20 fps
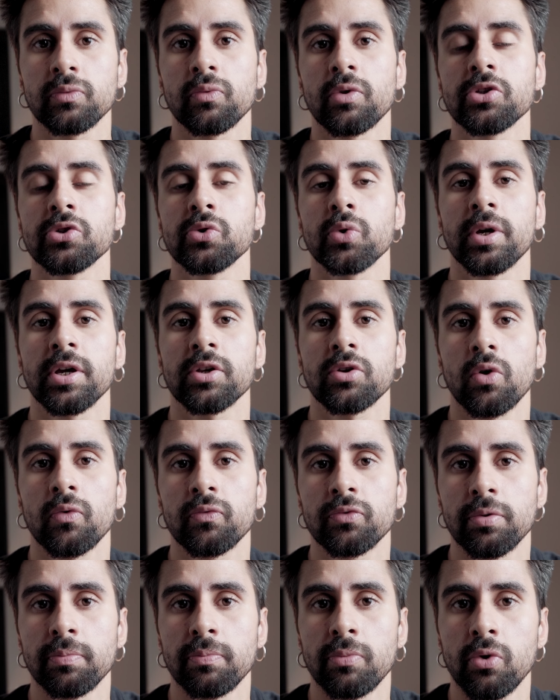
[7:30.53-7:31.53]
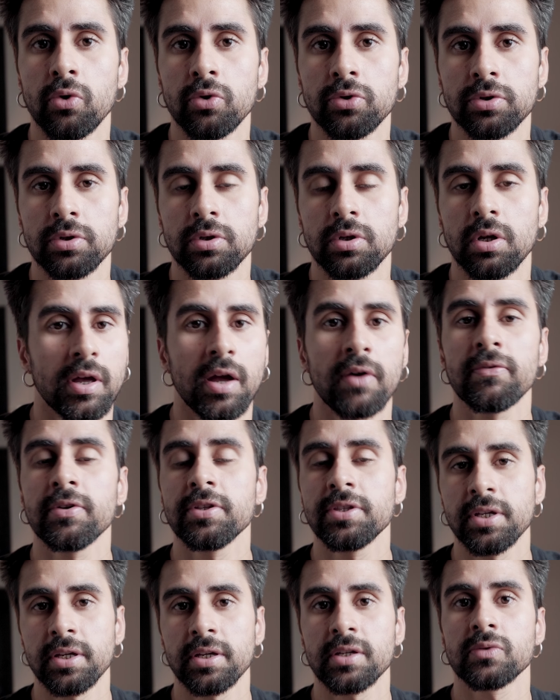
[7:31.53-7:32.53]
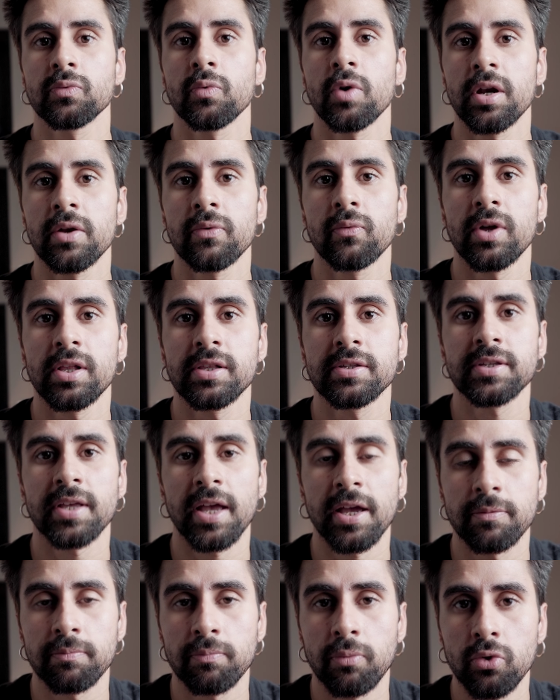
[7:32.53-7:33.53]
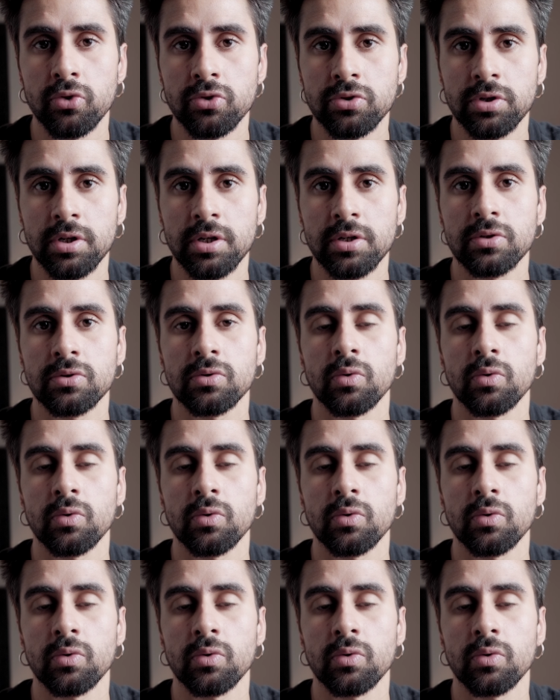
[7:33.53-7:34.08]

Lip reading: Once you get off the boat, everything is very well signposted.